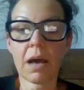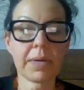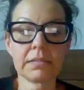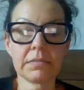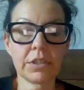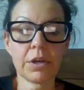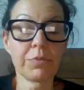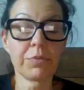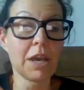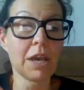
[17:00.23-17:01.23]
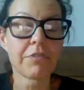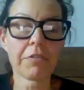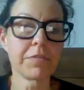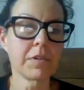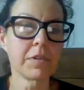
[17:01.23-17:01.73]
come and we have
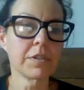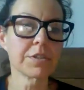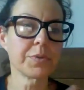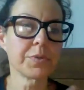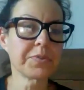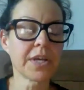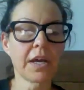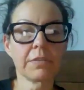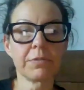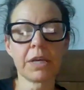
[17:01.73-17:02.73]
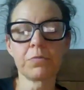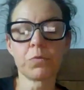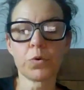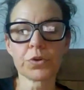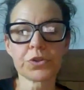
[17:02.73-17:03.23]
raffles, we
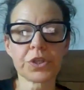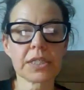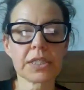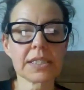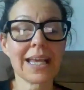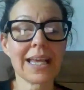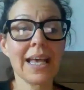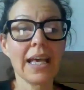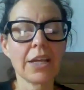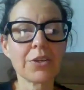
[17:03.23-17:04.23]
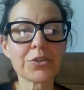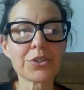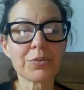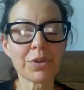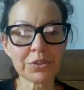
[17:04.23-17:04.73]
have auctions, and
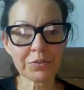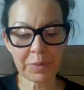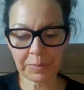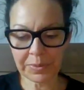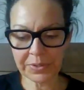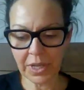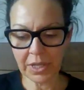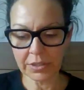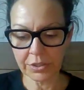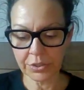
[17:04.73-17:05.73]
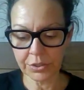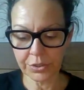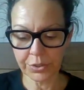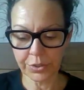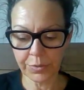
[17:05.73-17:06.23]
also a lot of people started to
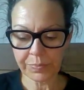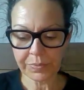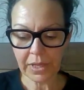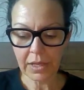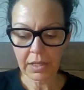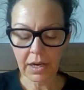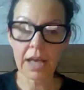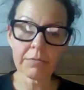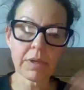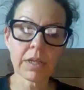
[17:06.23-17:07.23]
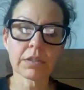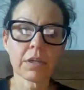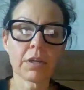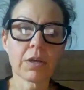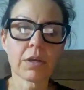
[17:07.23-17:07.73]
do
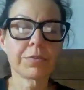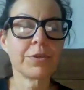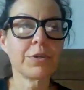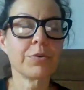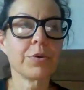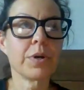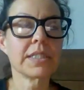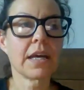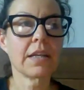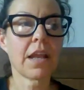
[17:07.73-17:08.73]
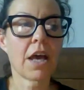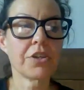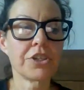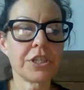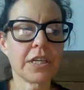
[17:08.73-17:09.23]
a few started
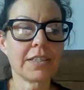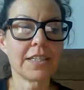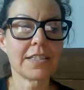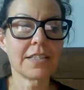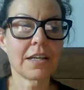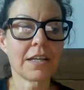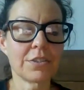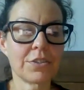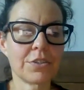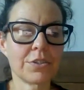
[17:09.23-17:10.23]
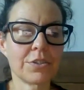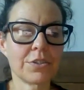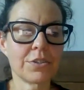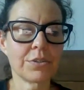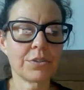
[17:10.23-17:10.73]
last year. They started
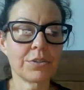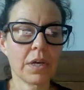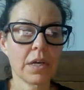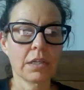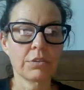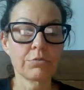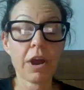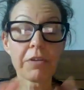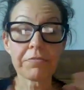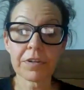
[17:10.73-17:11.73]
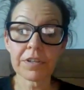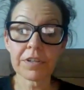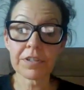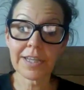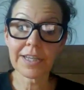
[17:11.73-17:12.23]
to do
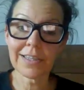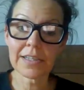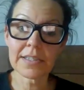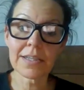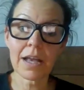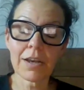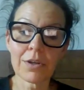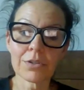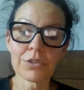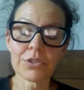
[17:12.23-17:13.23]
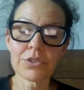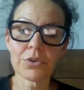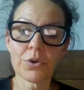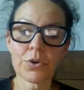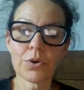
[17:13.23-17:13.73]
raffles in their
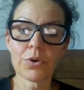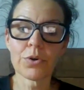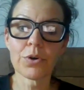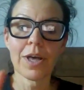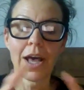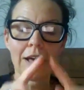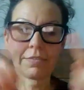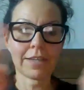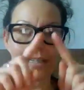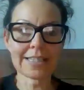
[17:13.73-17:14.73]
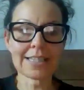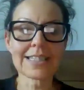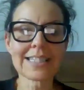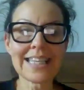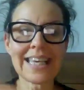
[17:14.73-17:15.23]
salons or have a
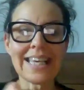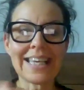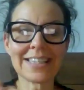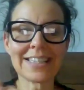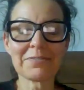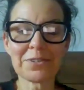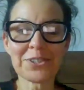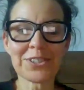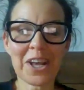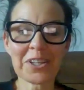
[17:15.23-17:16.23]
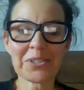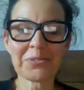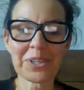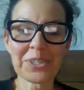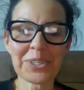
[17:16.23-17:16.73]
little tin for Style
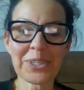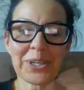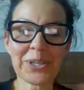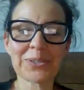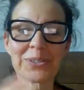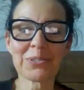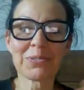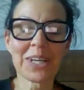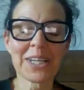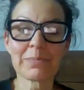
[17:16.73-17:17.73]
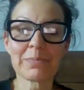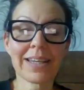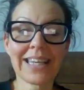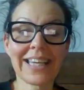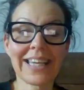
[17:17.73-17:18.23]
to Rescue to raise
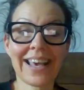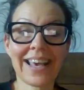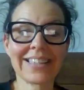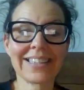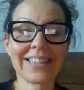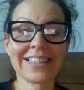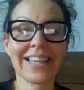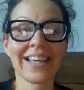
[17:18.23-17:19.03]
money. And